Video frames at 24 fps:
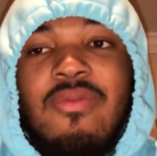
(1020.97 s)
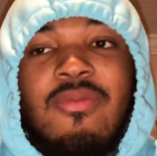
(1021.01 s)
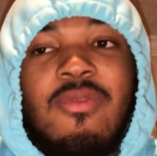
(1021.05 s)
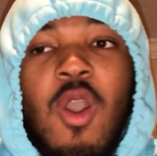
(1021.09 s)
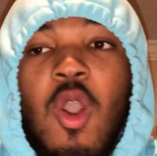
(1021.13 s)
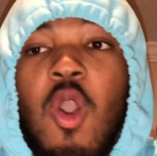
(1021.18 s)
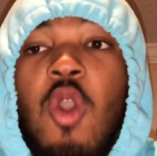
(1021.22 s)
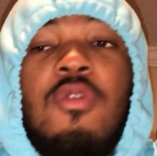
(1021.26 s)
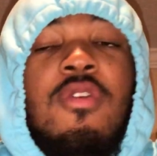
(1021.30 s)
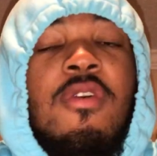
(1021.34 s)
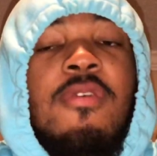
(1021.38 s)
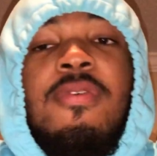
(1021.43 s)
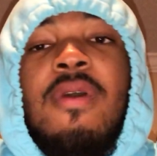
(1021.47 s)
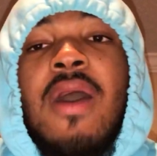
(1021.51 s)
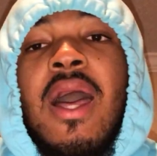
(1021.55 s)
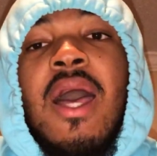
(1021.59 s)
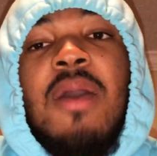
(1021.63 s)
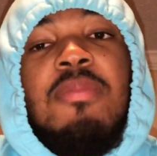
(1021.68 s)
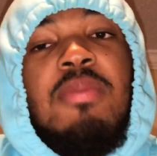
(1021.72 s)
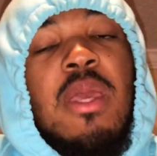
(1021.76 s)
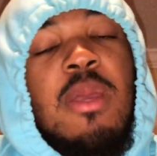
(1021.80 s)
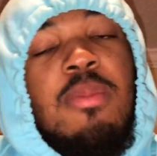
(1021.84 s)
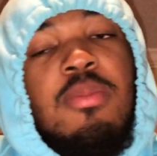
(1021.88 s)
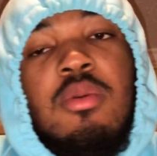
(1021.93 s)
over
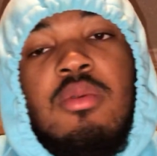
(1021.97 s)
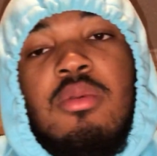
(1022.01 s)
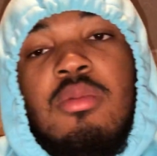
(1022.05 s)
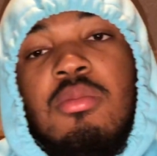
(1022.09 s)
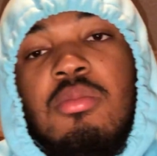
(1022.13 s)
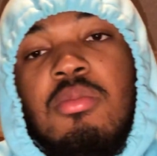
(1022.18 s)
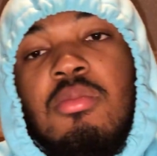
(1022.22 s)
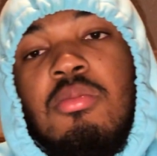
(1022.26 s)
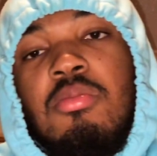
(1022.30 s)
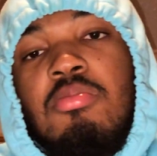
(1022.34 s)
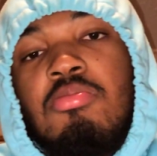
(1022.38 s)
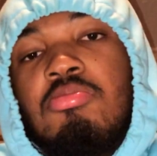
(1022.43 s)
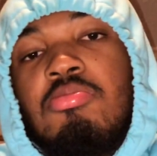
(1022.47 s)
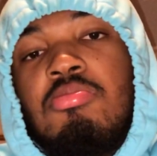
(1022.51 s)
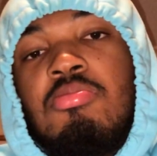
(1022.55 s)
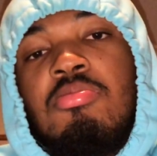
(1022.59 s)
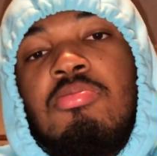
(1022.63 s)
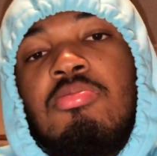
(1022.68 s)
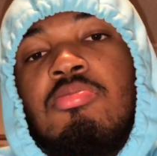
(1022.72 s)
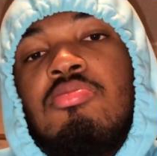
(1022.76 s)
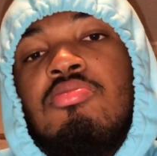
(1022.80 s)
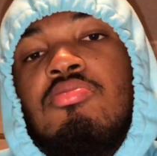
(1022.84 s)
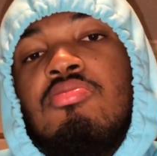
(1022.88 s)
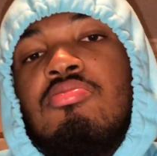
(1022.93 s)
5 people
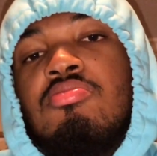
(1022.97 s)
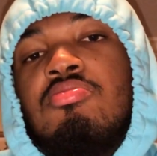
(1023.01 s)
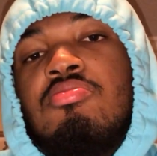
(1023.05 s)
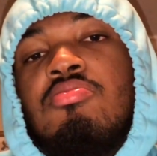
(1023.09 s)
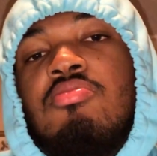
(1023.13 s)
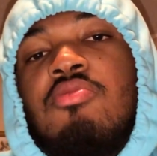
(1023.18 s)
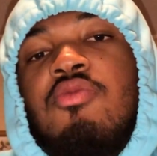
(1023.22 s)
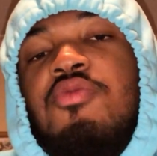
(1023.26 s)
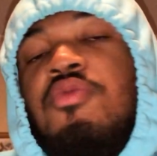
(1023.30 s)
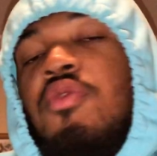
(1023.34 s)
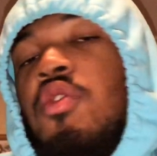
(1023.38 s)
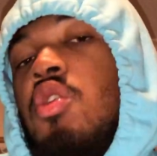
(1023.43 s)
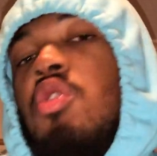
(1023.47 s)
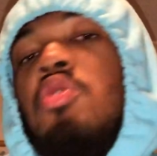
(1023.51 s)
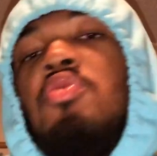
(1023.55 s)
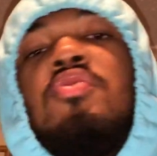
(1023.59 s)
for no